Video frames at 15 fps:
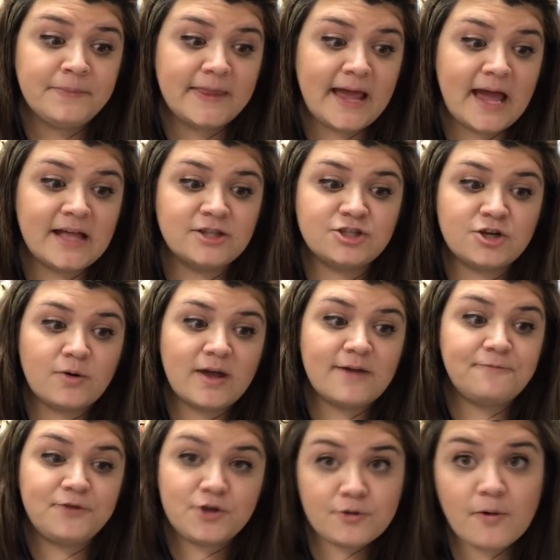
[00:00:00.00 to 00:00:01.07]
And so
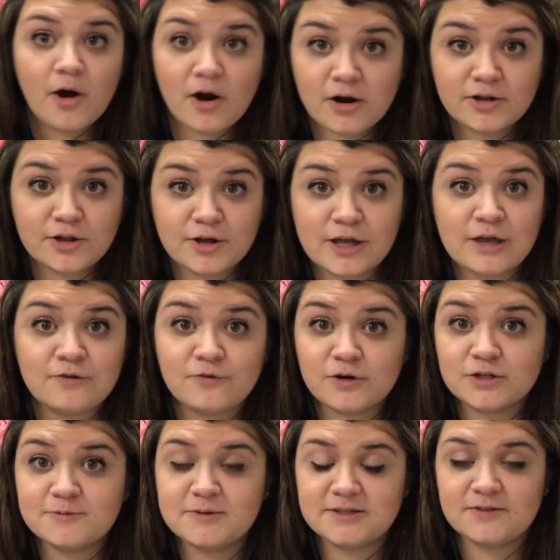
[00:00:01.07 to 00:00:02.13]
if you are looking for a
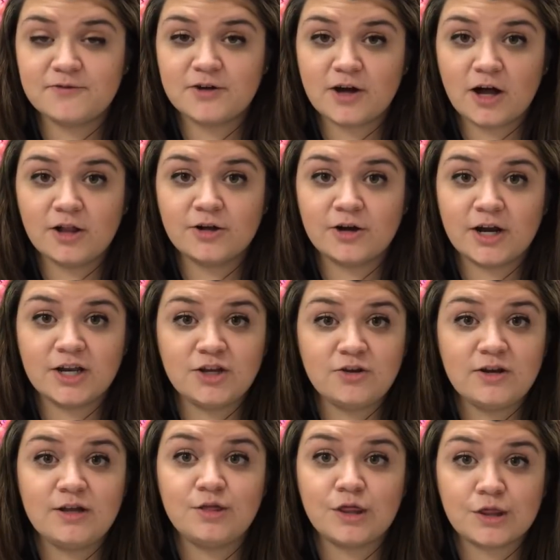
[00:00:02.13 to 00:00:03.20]
specific color and you
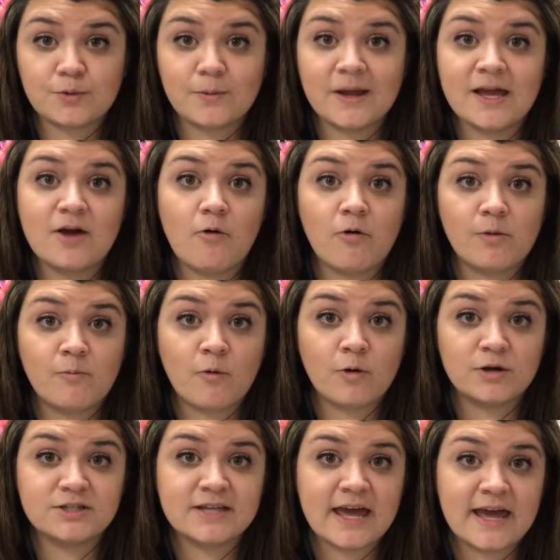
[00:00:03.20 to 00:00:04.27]
need 3 or
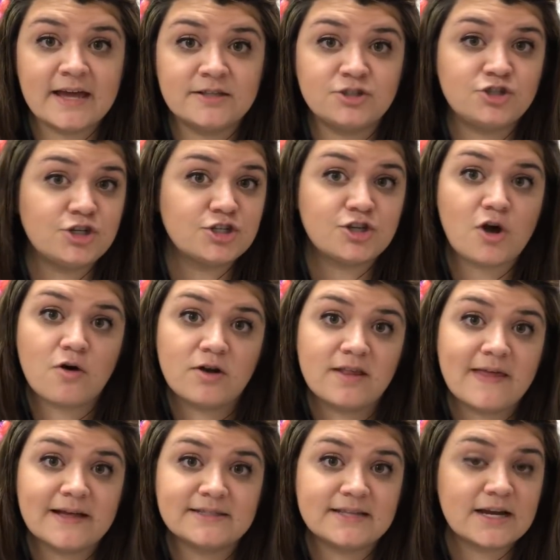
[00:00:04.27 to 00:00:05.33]
more skeins, just go to
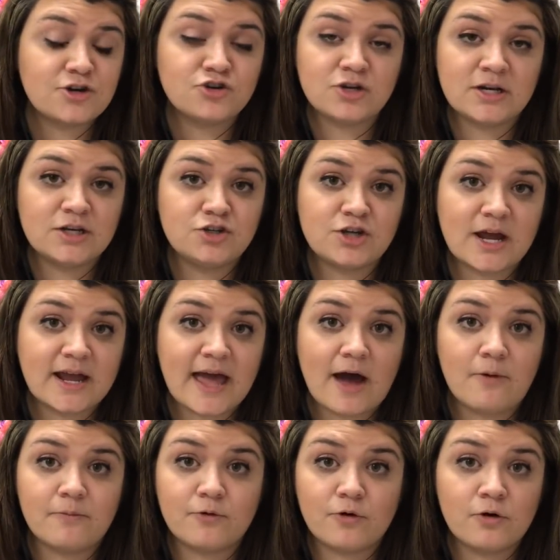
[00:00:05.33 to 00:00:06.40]
that section and check
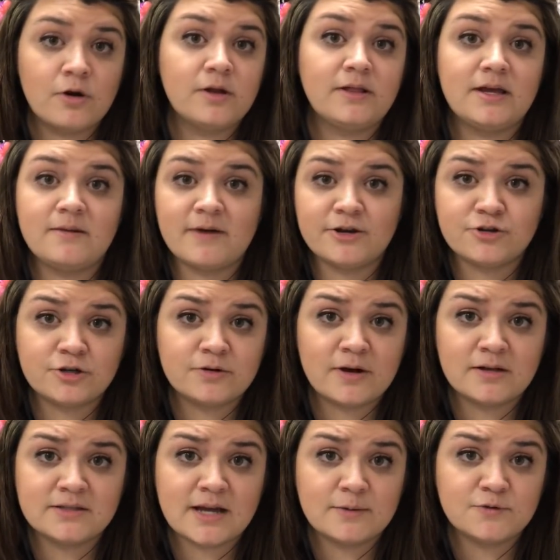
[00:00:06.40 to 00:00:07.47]
out. Currently, my
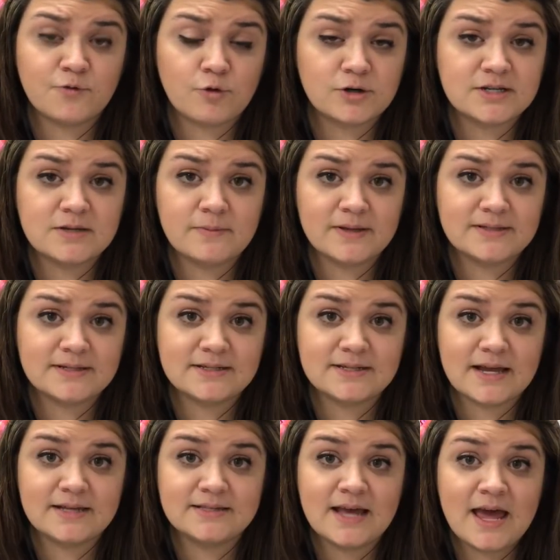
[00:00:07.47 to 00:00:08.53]
turnaround time is 14 business
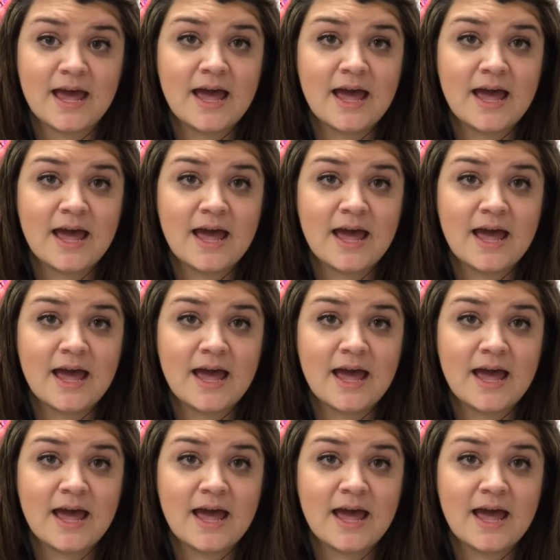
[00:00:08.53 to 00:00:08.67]
days.